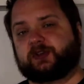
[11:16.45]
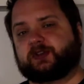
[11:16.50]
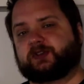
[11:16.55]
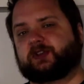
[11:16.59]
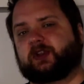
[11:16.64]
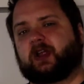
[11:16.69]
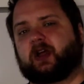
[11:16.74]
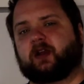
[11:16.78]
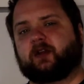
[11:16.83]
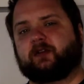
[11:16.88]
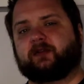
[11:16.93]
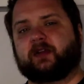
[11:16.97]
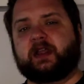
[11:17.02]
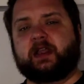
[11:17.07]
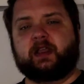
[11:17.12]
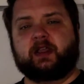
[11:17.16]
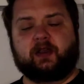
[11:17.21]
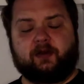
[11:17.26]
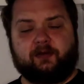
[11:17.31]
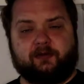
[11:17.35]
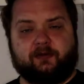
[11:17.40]
There's a lot of
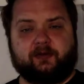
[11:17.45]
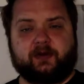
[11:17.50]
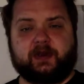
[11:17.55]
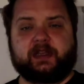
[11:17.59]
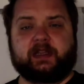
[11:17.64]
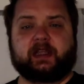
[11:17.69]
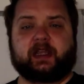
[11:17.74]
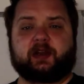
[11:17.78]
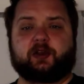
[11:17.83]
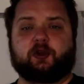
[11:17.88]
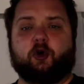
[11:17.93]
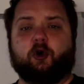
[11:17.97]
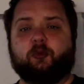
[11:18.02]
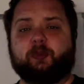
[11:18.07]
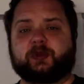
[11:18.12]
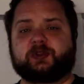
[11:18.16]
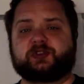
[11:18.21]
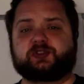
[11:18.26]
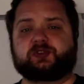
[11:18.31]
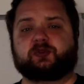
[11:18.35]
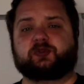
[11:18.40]
free and
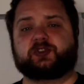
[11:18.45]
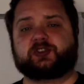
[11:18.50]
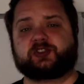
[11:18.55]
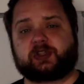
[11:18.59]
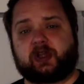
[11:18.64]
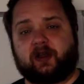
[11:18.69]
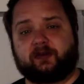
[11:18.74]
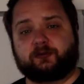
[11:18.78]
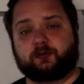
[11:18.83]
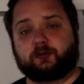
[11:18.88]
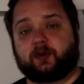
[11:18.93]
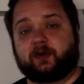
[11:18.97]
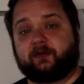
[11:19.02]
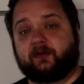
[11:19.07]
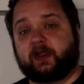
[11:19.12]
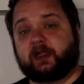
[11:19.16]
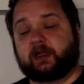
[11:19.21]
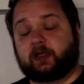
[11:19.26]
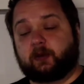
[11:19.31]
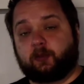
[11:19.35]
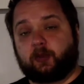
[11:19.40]
open source software
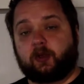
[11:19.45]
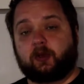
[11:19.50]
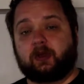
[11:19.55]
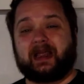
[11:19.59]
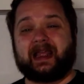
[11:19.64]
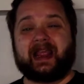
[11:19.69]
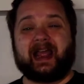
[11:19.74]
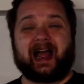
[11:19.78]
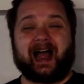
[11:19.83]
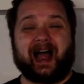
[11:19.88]
available.